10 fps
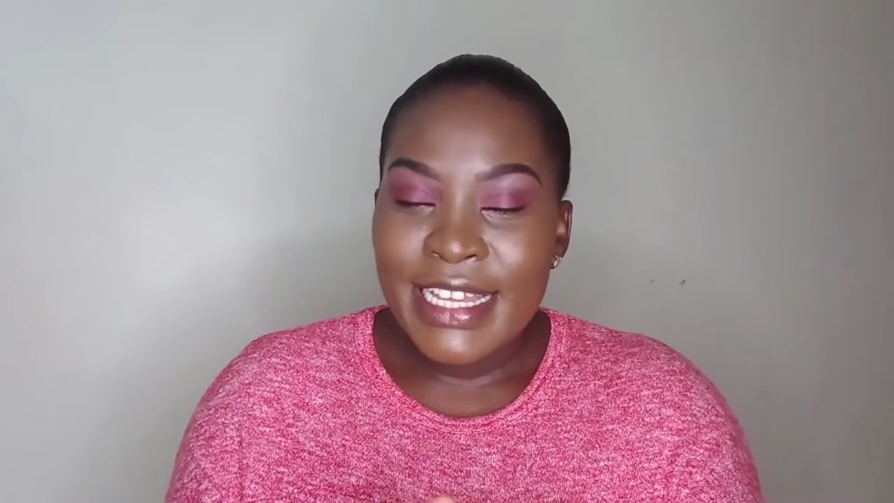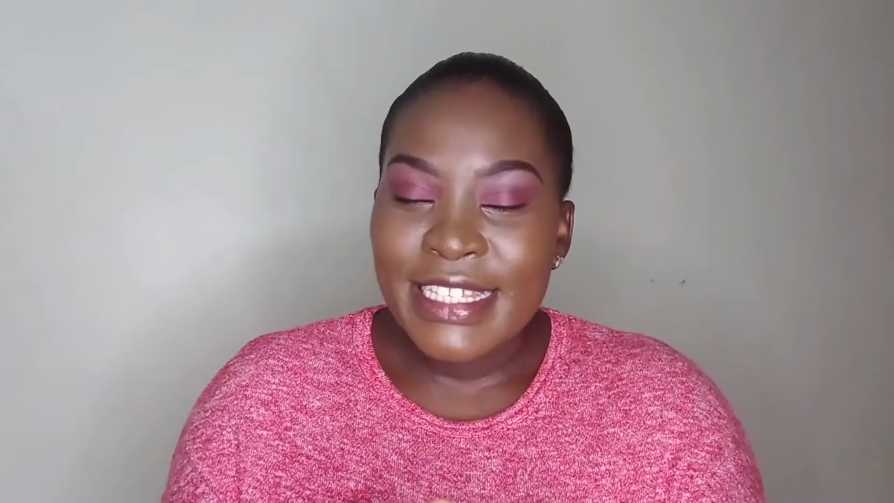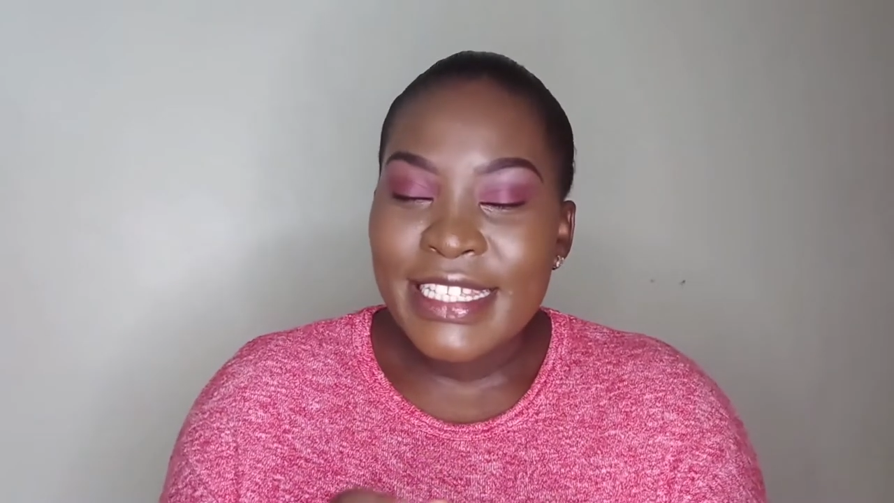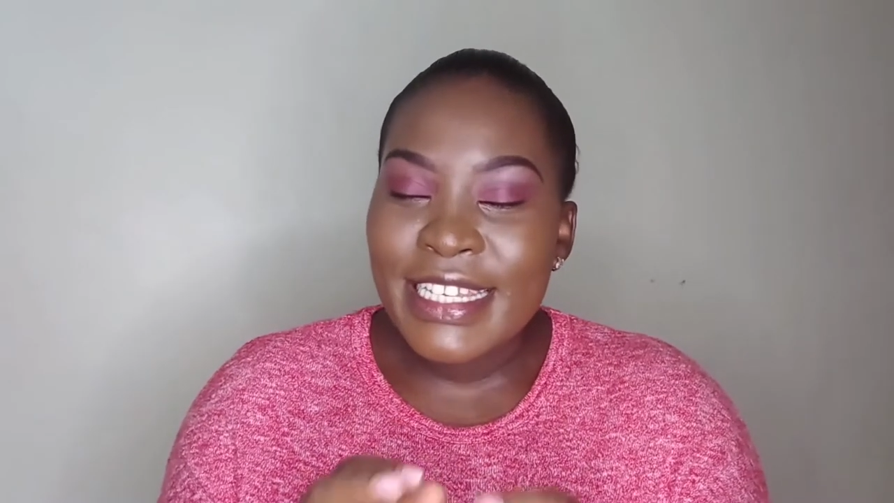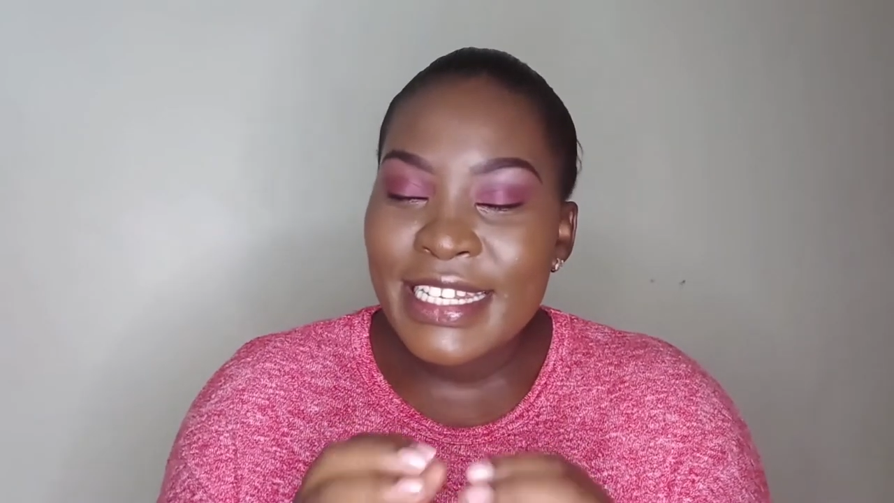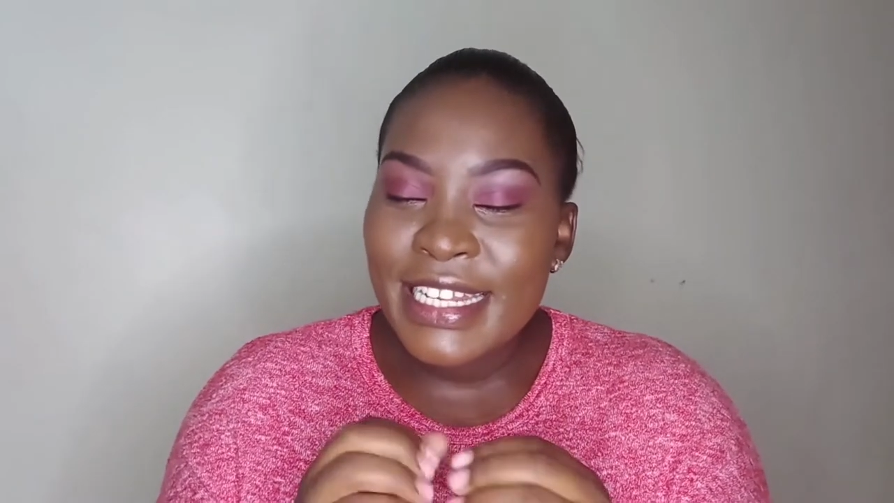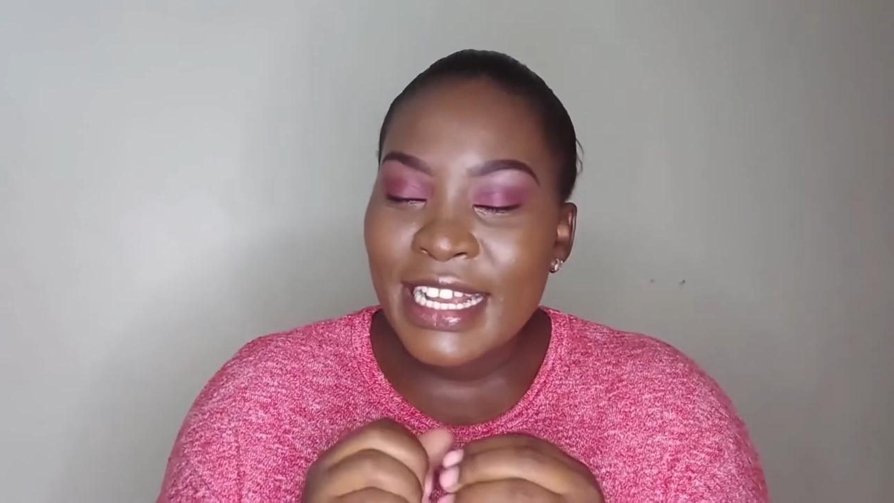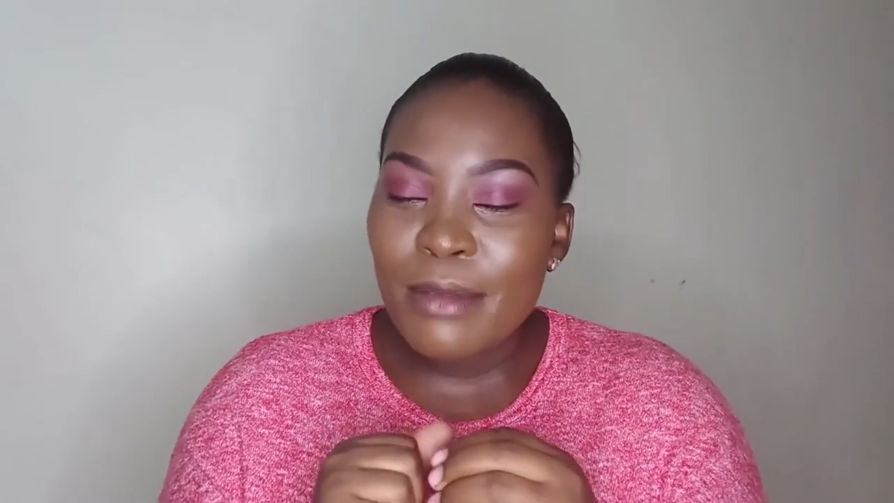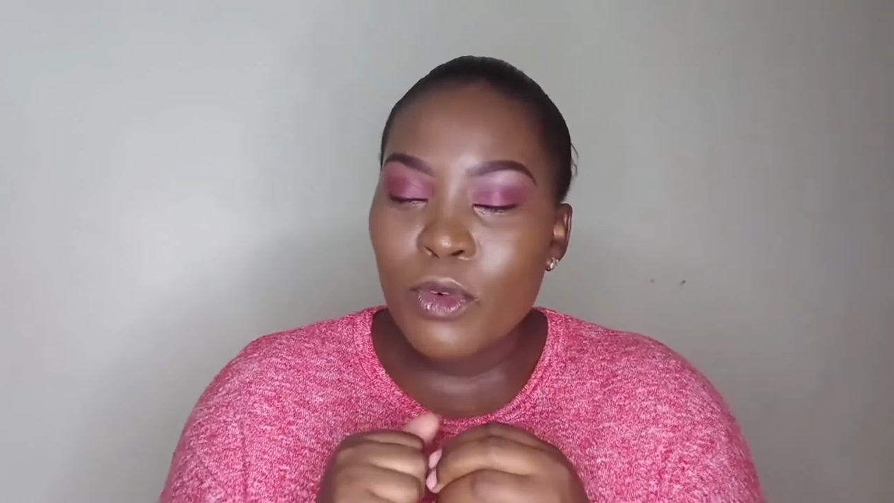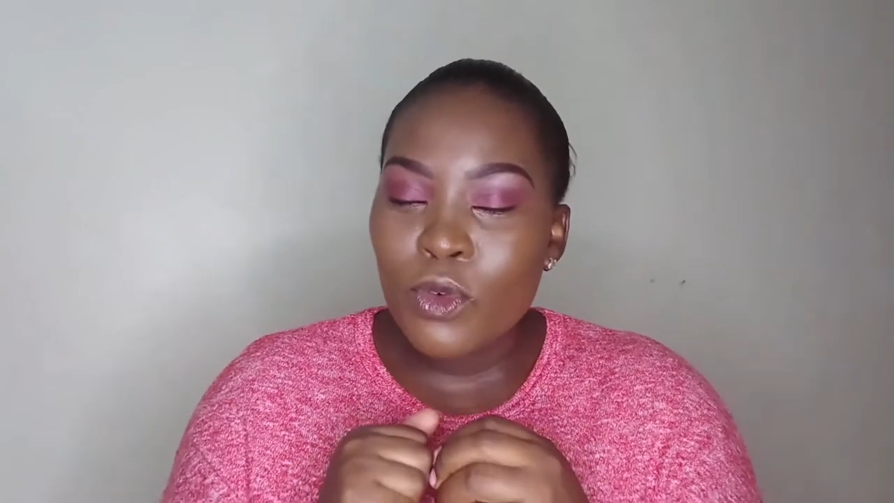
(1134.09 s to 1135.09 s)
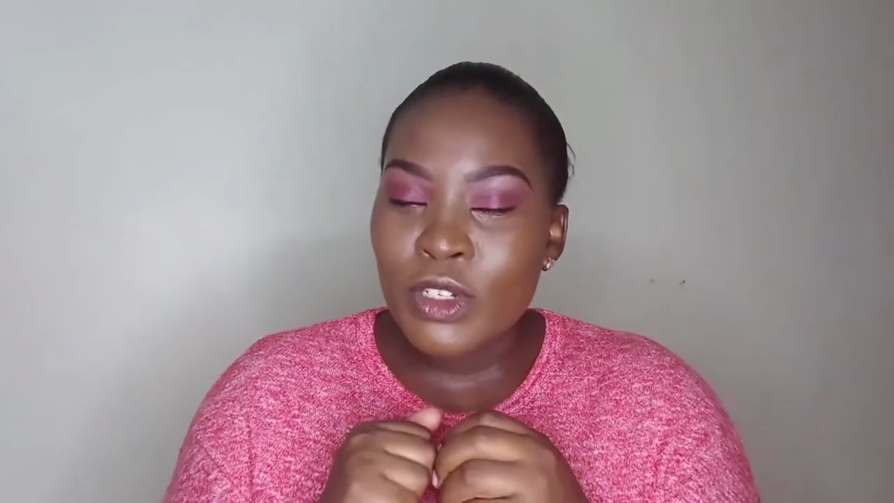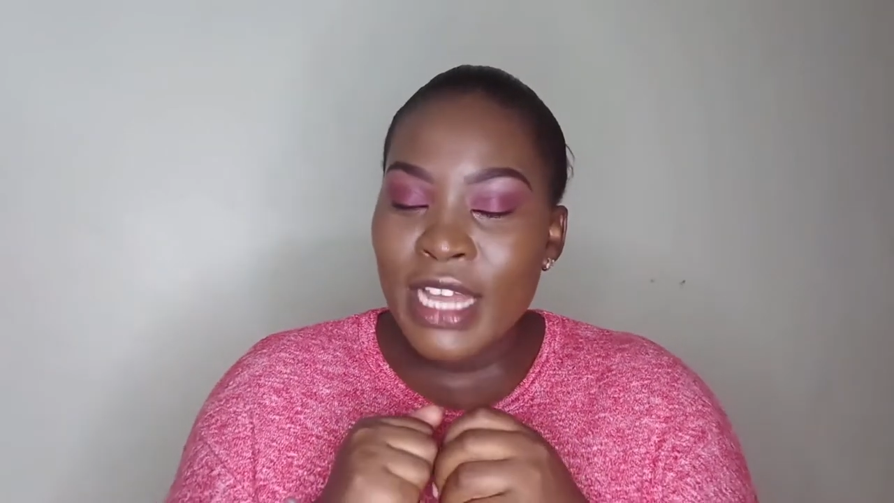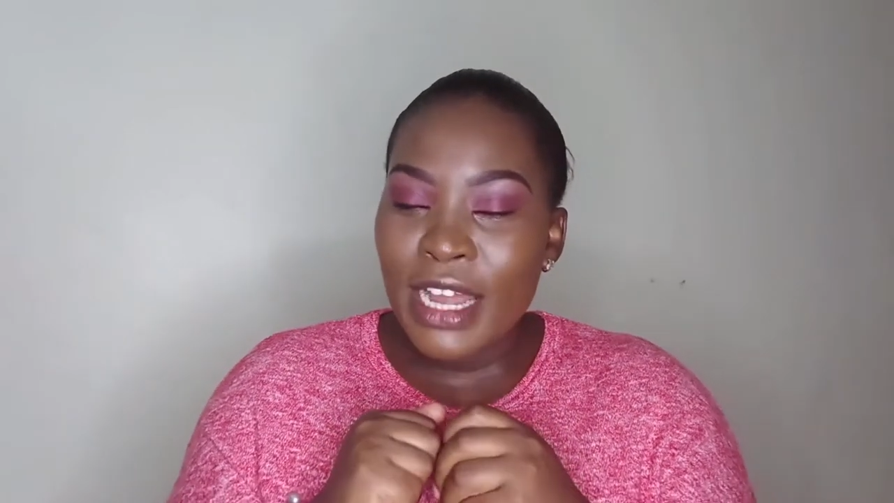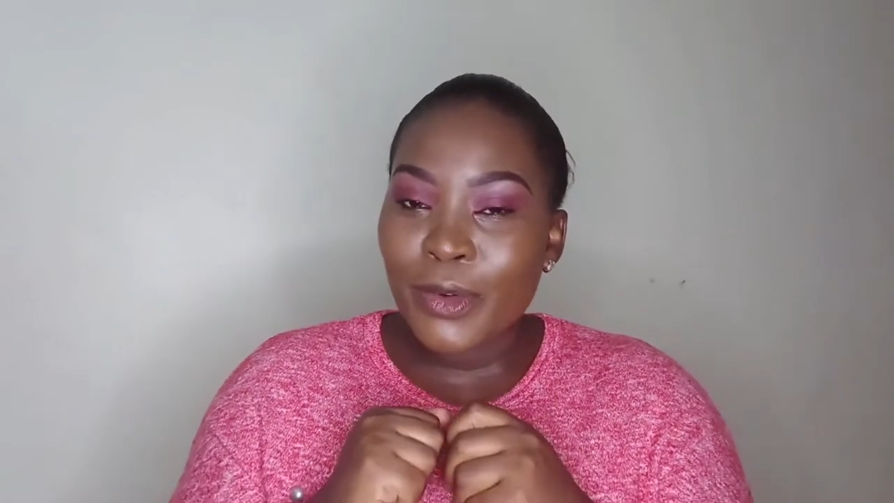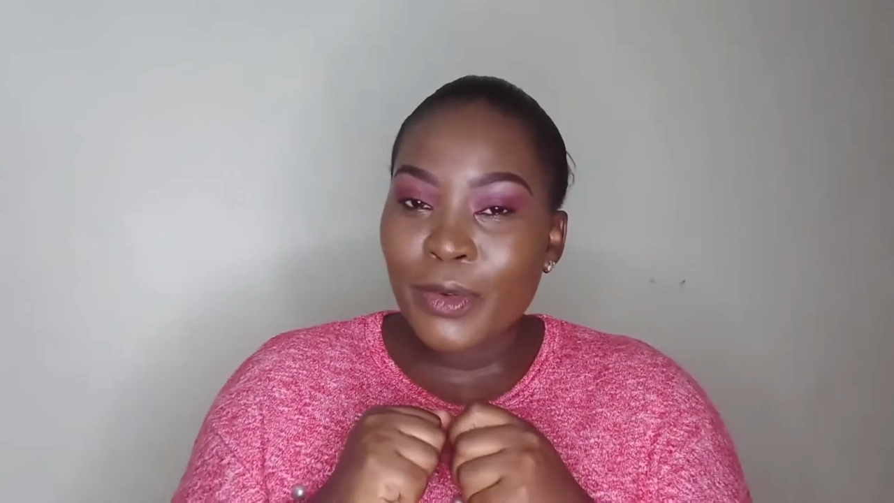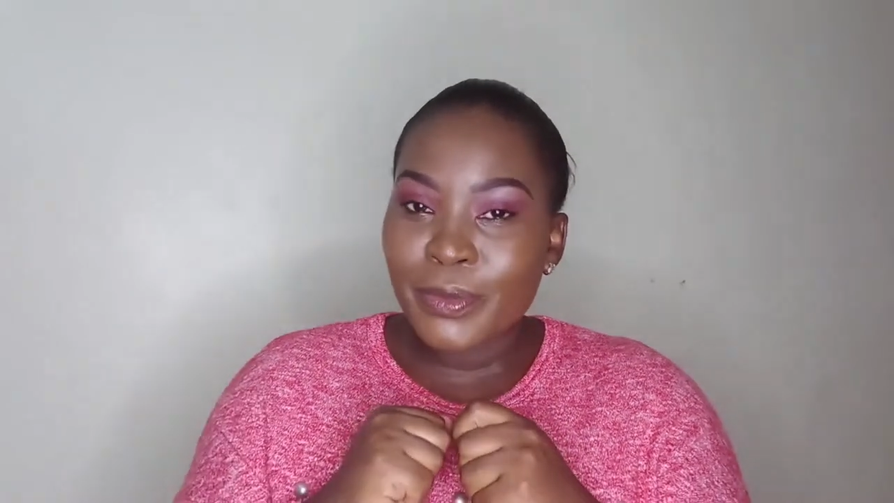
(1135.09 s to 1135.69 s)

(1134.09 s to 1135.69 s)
jiite kamkutano.